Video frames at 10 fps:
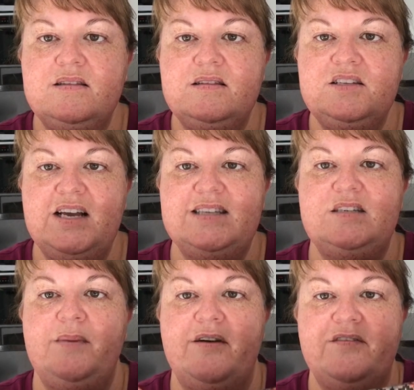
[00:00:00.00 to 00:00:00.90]
just
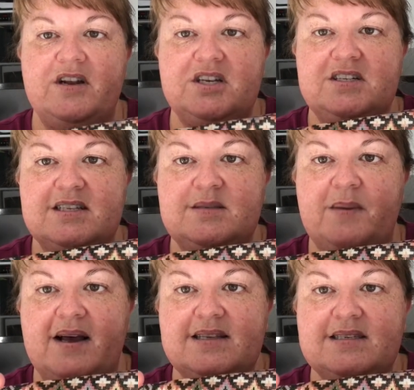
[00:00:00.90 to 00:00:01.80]
about finished this
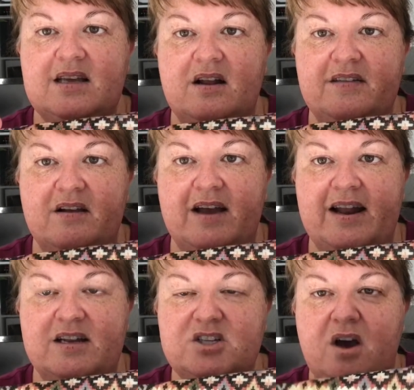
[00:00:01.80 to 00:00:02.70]
basket. I think I had
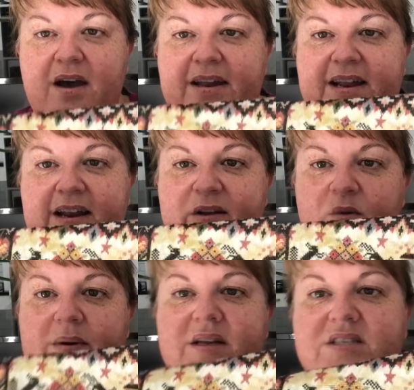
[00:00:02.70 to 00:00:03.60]
a tiny little
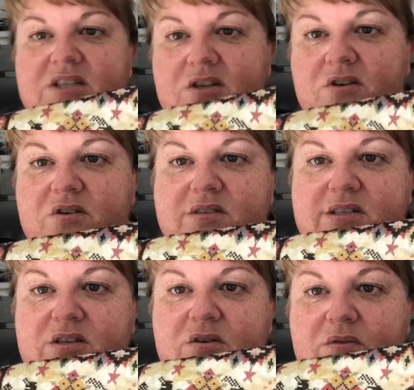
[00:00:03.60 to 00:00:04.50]
bit to do
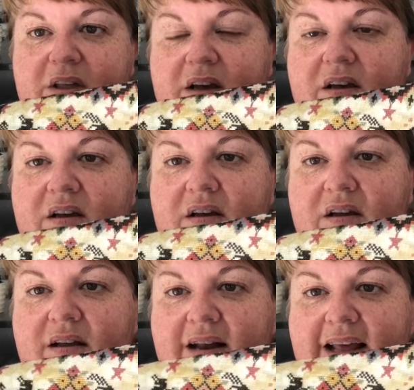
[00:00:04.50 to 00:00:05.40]
still. The
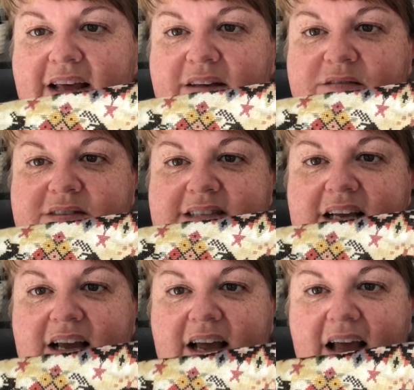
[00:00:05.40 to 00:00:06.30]
leaves.
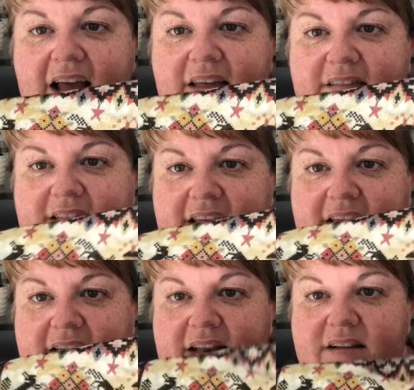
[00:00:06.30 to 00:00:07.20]
And
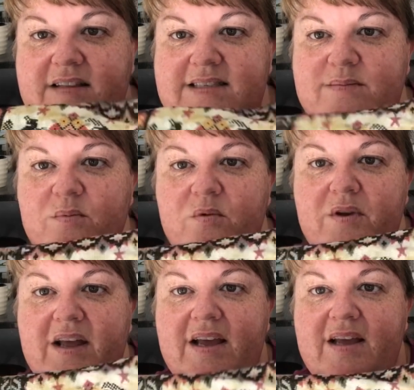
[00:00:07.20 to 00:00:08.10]
then this
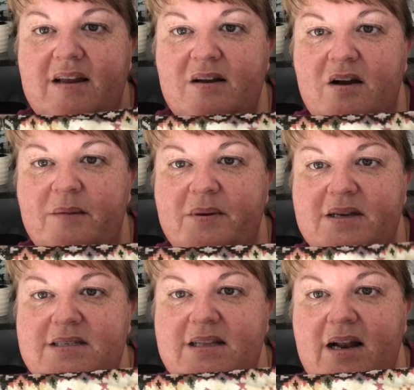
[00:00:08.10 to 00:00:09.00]
morning I
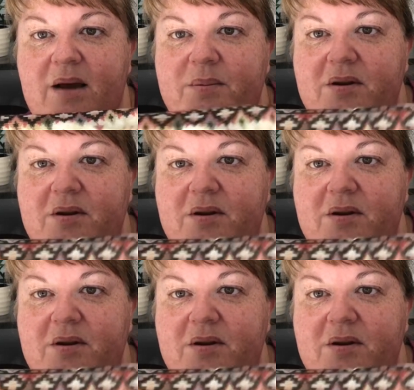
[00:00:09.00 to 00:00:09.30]
picked it up and